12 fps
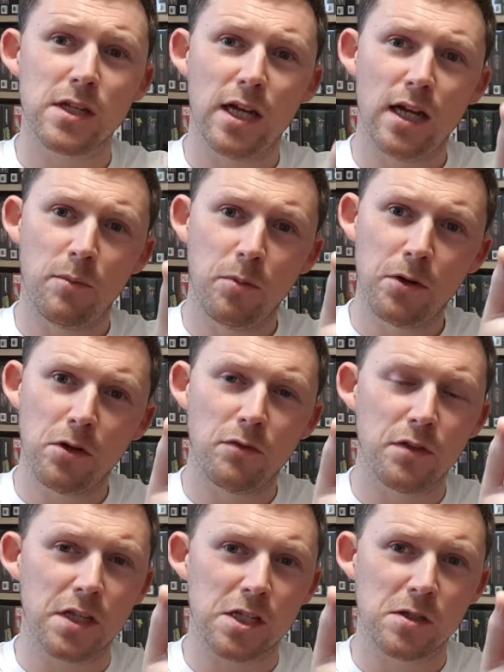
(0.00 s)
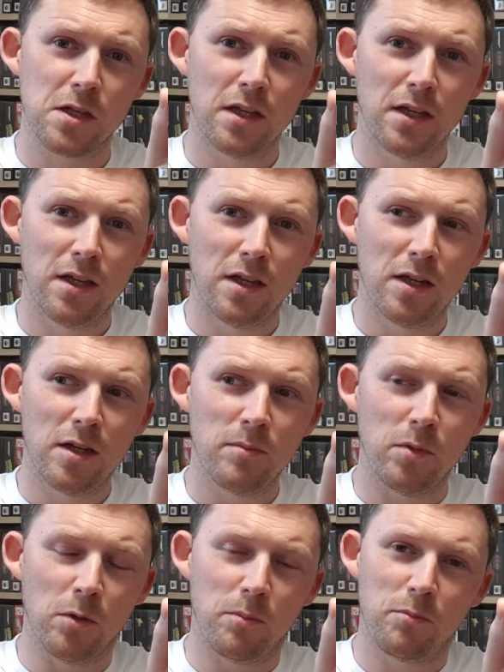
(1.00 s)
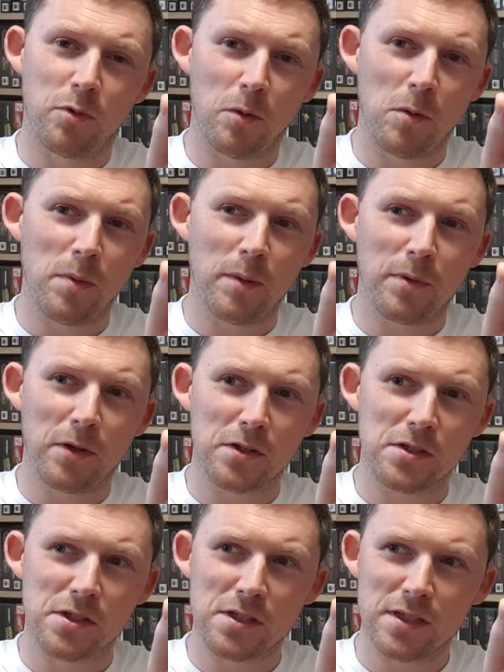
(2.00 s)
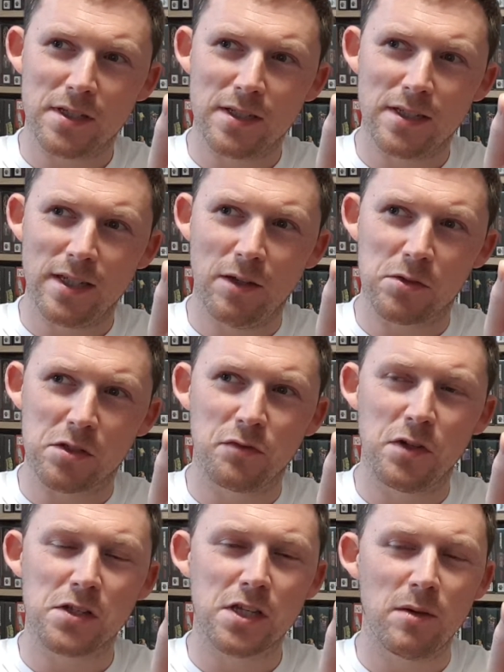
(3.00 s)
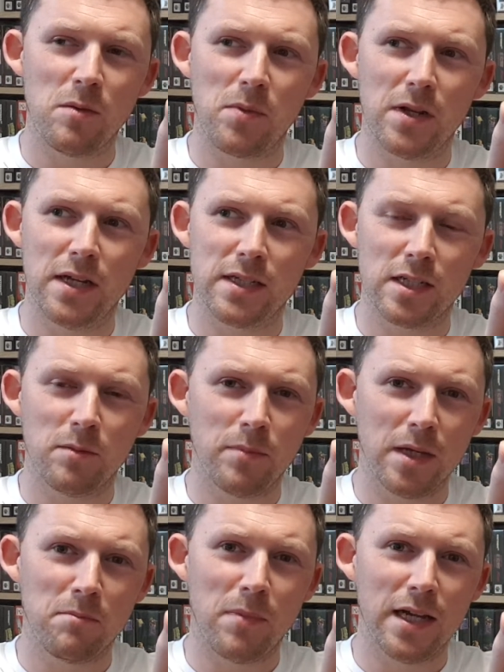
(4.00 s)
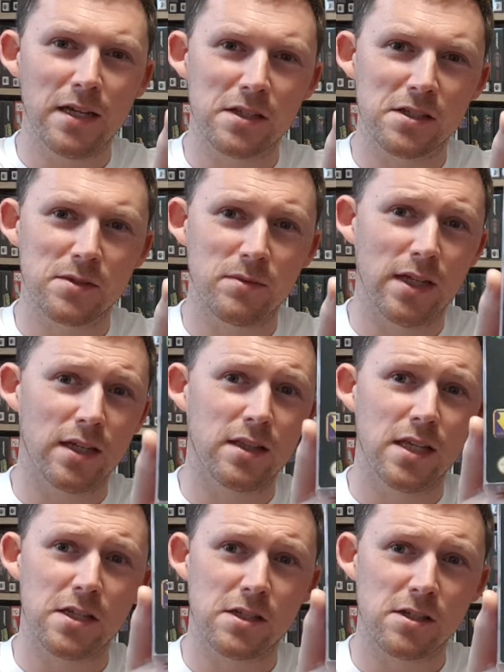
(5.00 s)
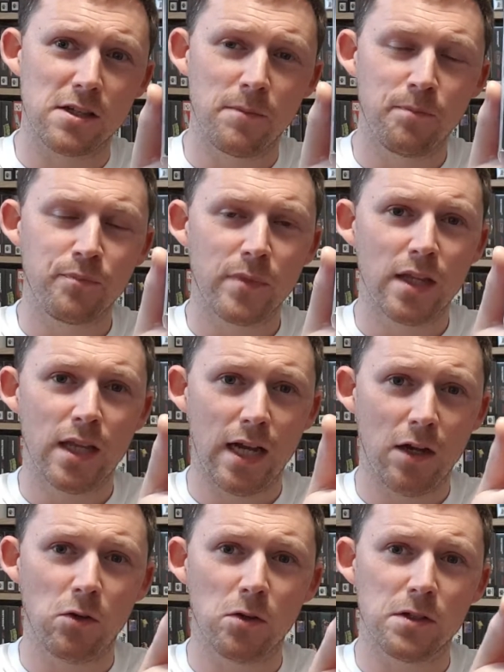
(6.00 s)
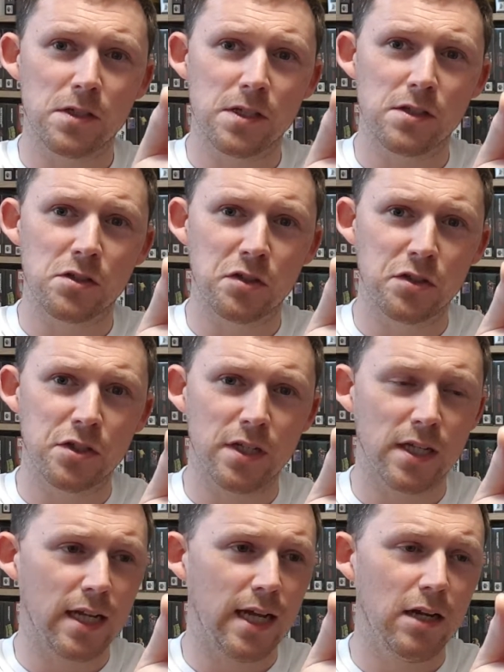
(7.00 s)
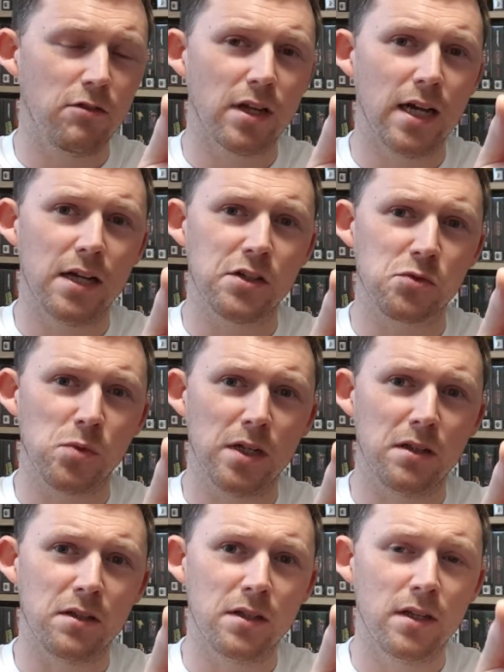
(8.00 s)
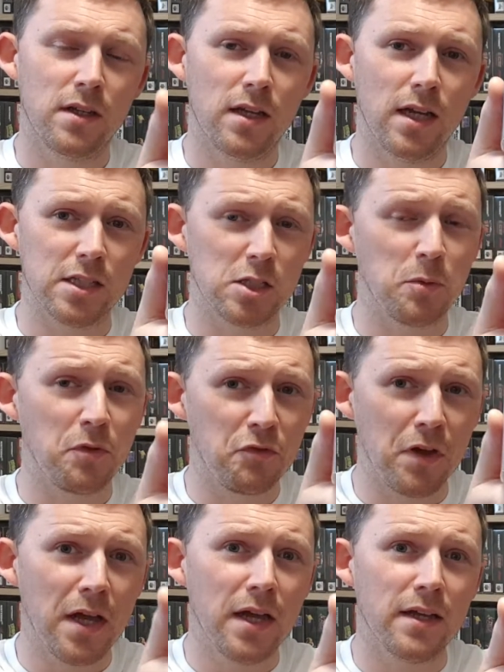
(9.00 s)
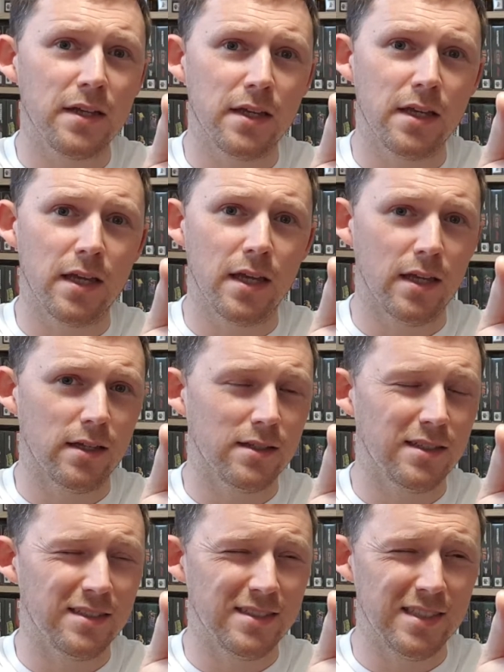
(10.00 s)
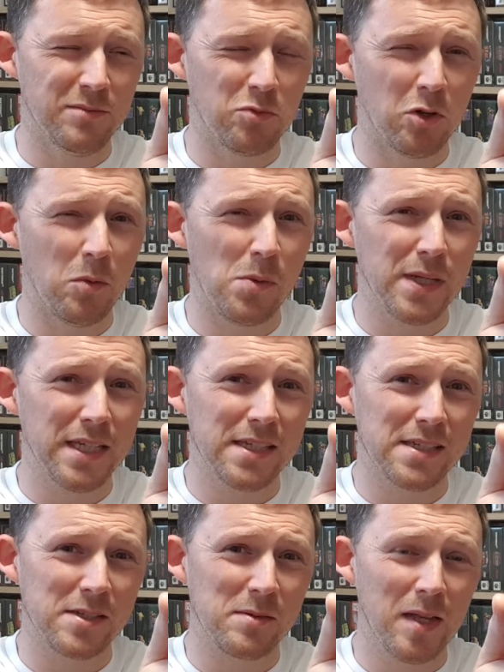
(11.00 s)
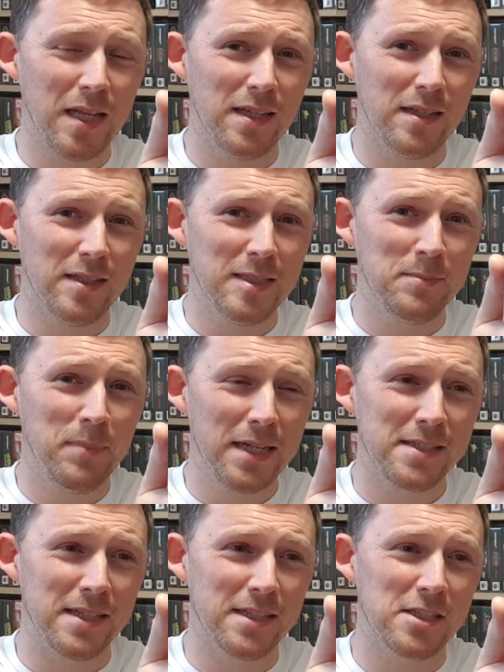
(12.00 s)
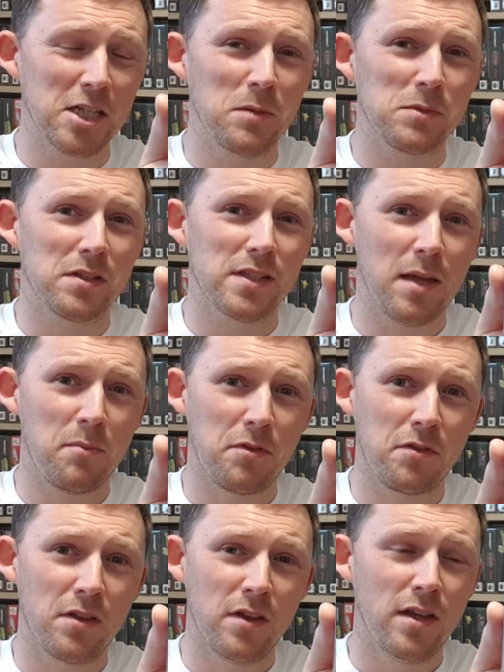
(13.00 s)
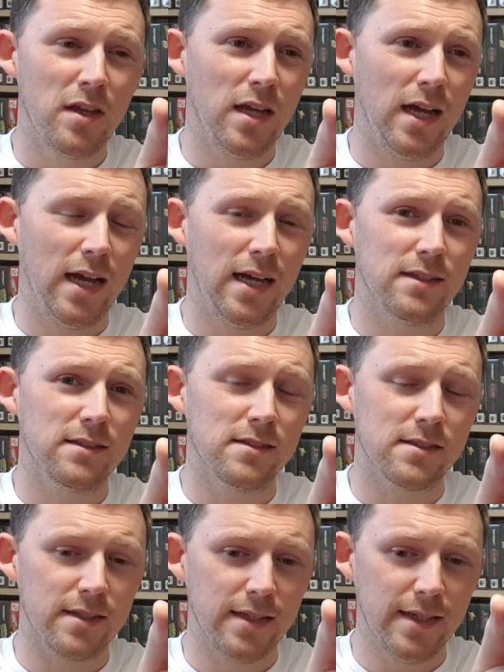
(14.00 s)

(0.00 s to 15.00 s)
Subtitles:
I put it over this, but probably because it was the first game I played, and I'm being biased. Like this, I hold this in such like high regard as well. And to be fair, it probably is a better in terms of depth and